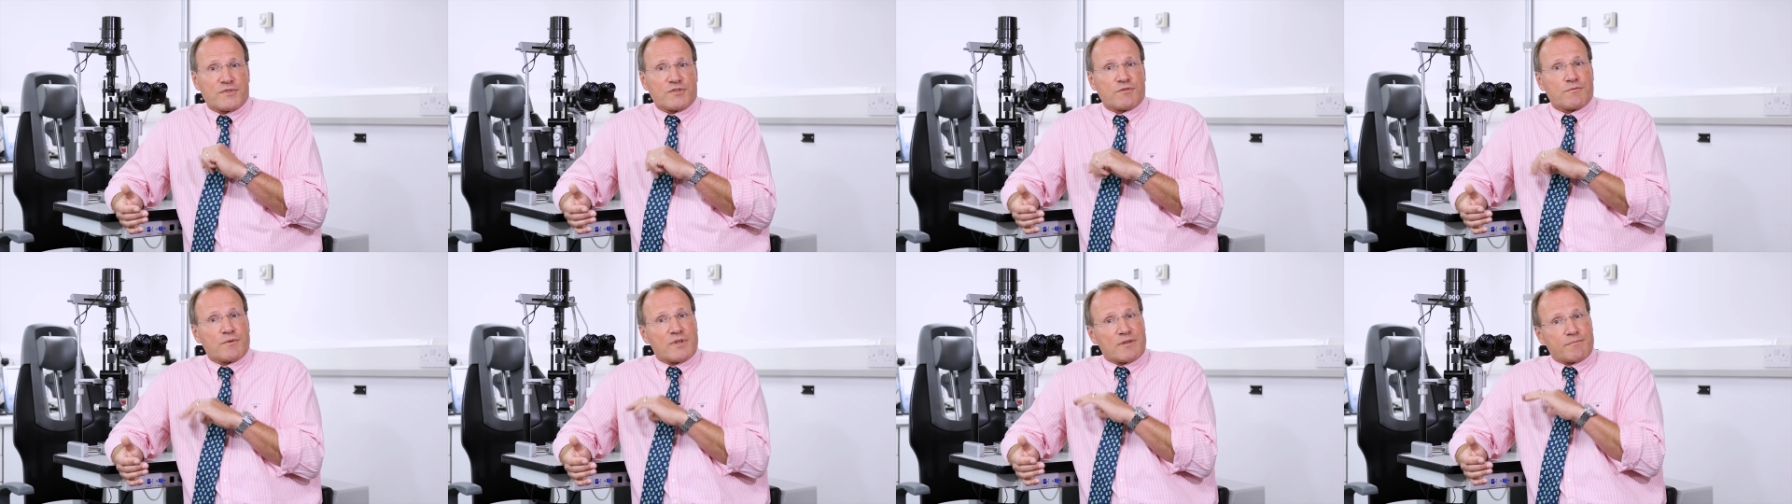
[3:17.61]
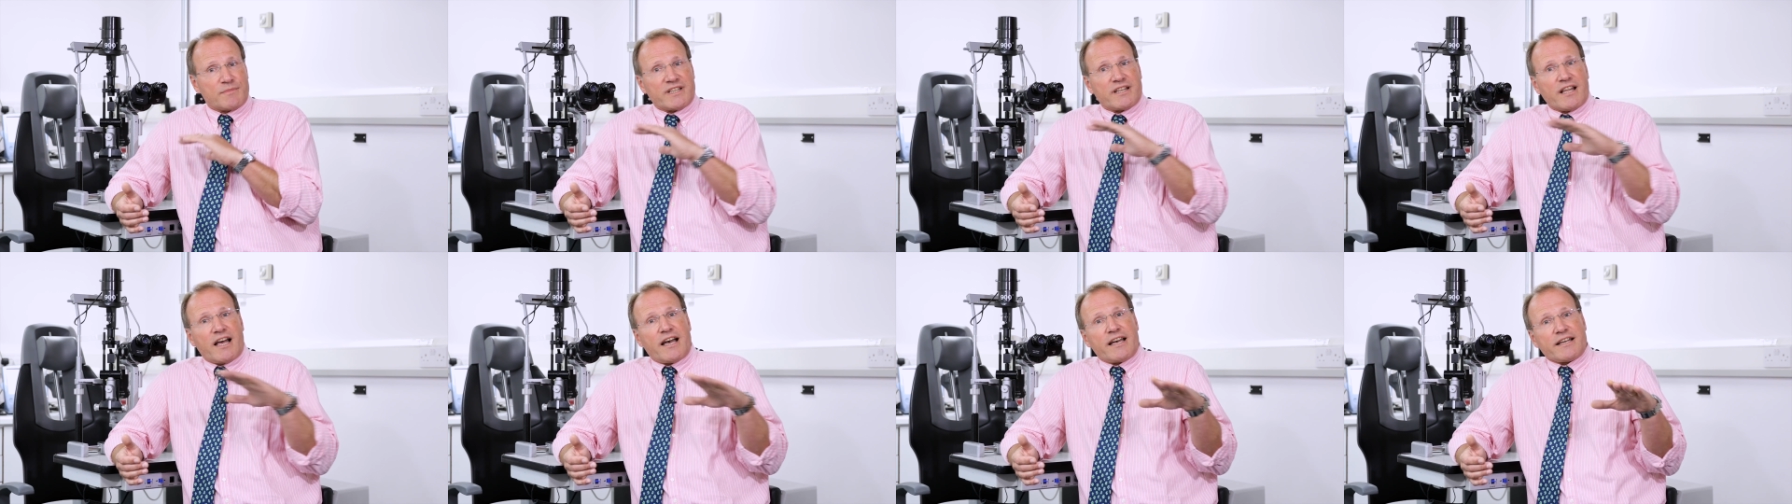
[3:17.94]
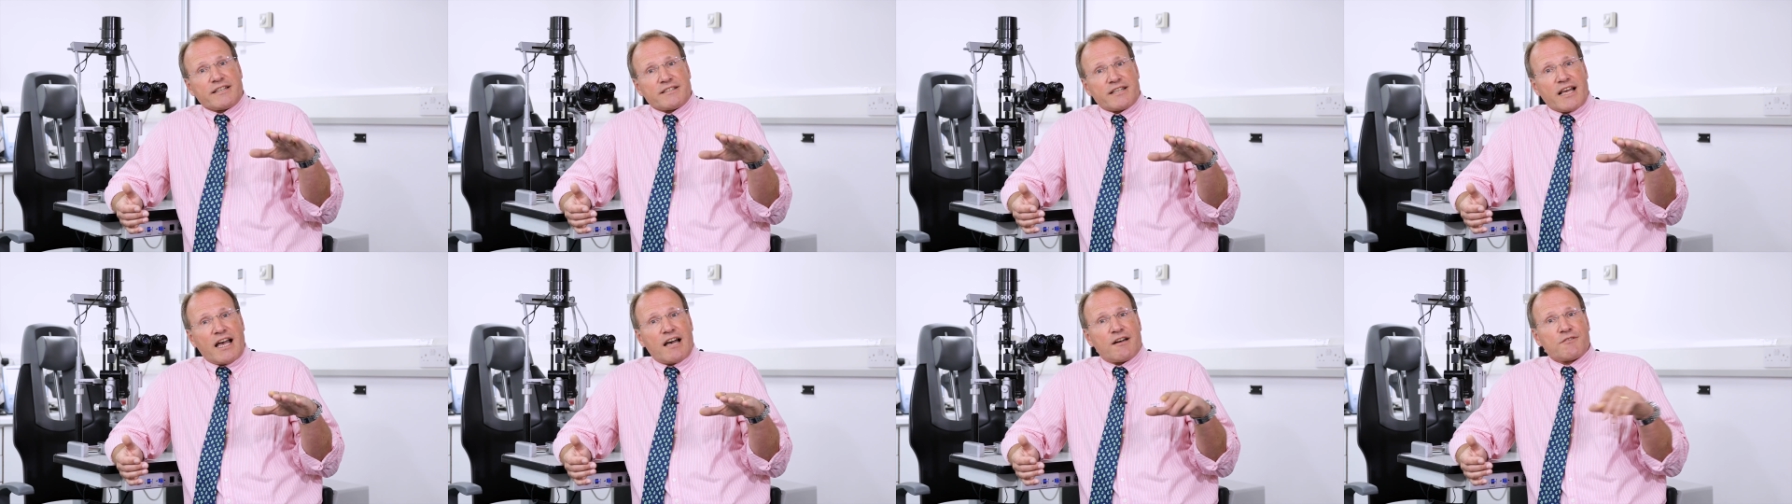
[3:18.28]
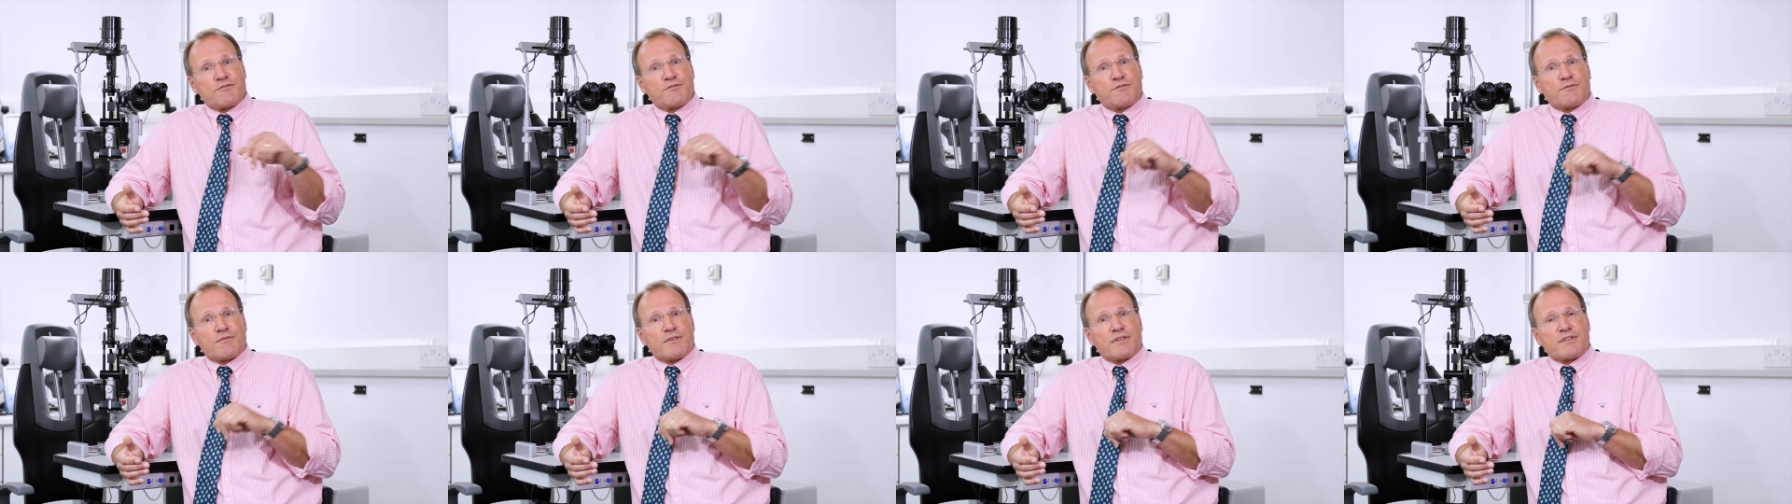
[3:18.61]
You will be lying
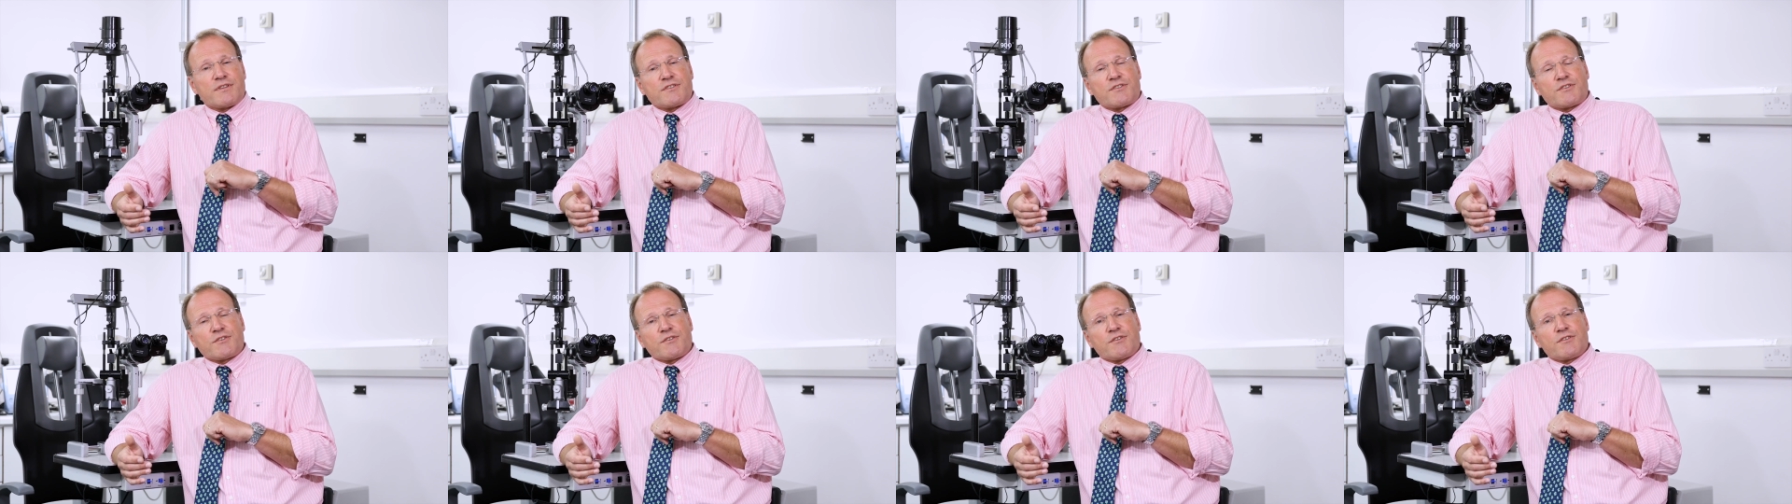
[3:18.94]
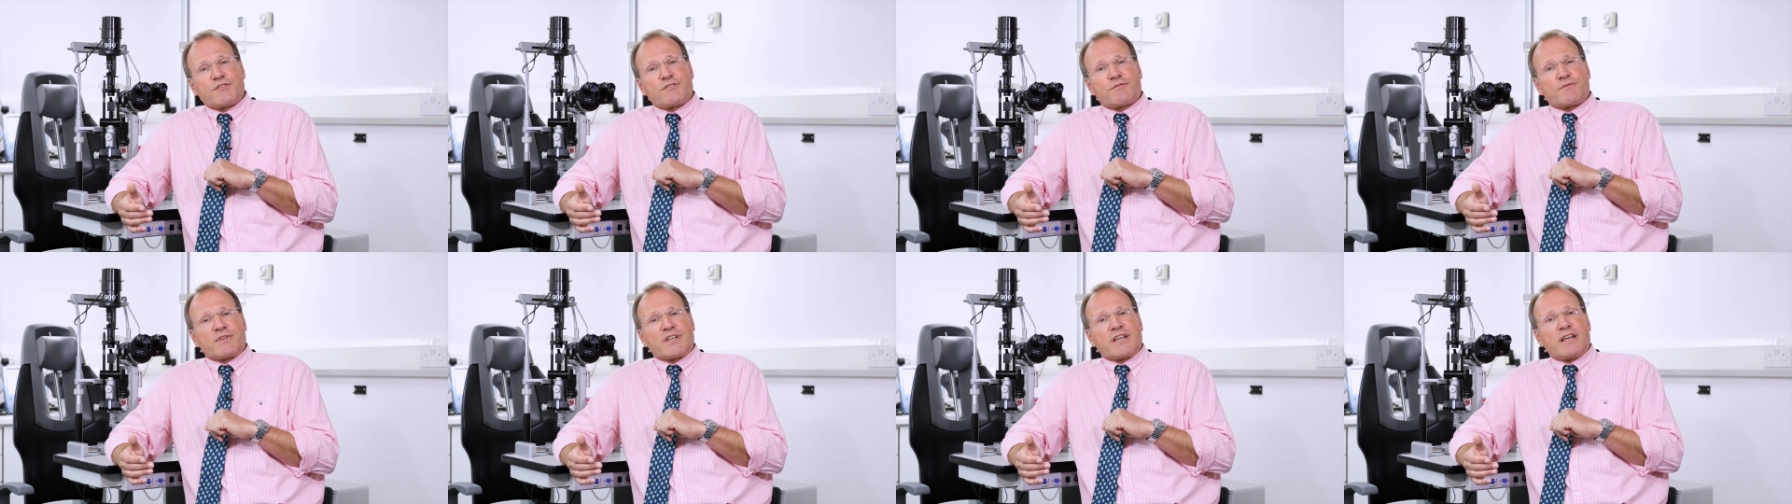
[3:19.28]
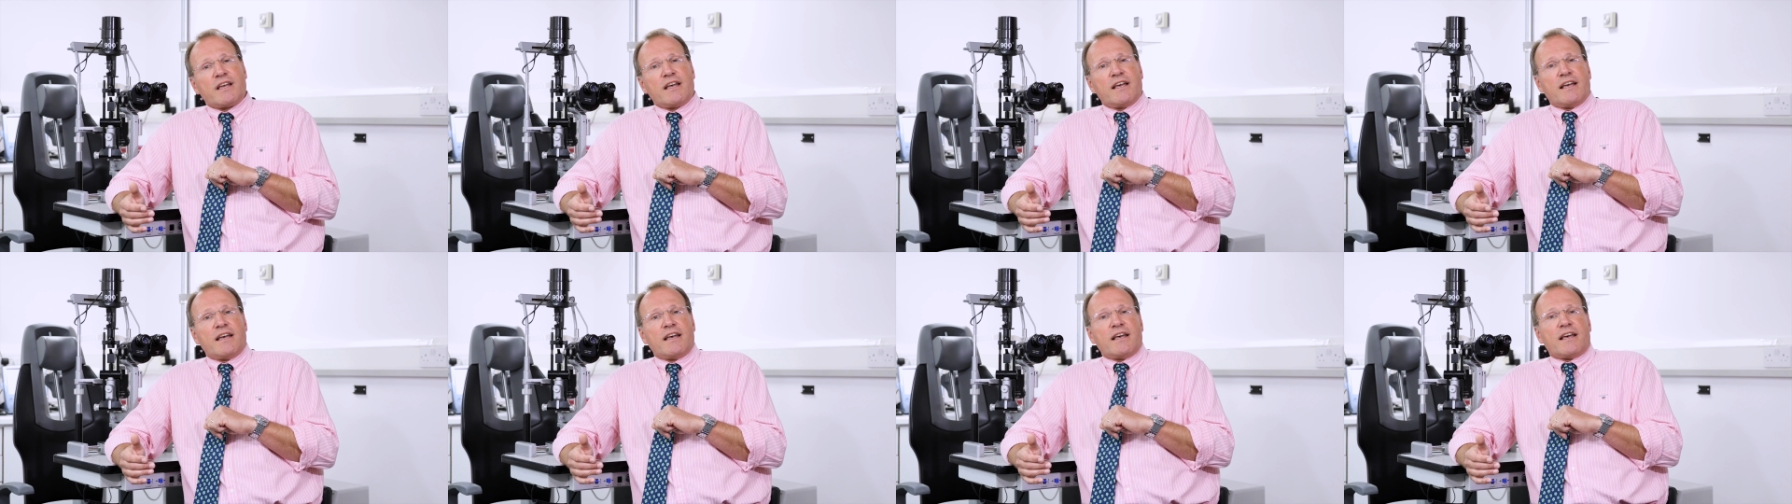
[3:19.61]
down during the surgery.